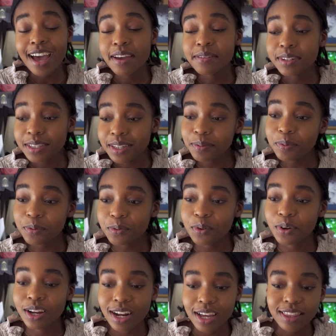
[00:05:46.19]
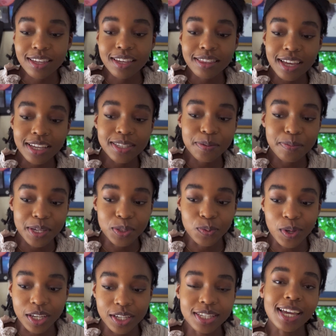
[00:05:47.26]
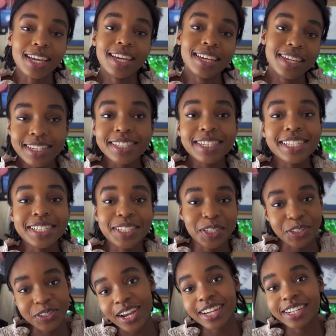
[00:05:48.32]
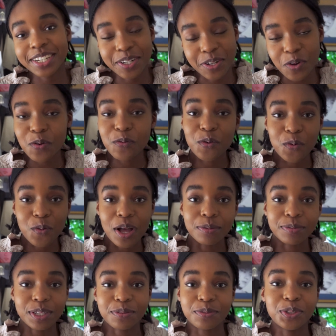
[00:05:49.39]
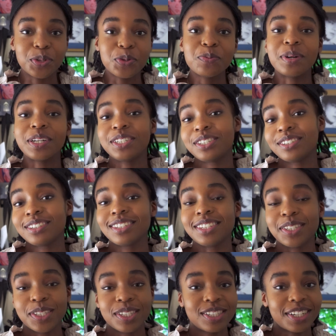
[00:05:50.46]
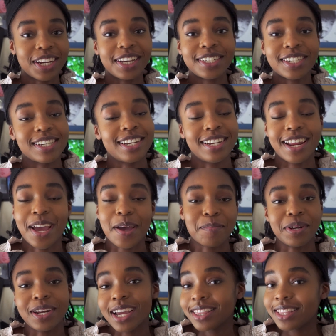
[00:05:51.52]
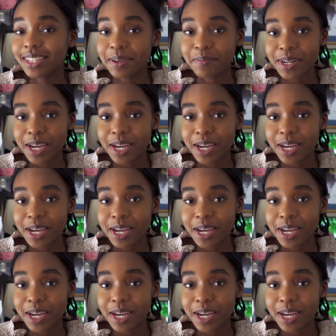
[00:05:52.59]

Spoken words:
I've done that before and I think that's the best way because I get easily distracted and overwhelmed if too much is changing and happening at the same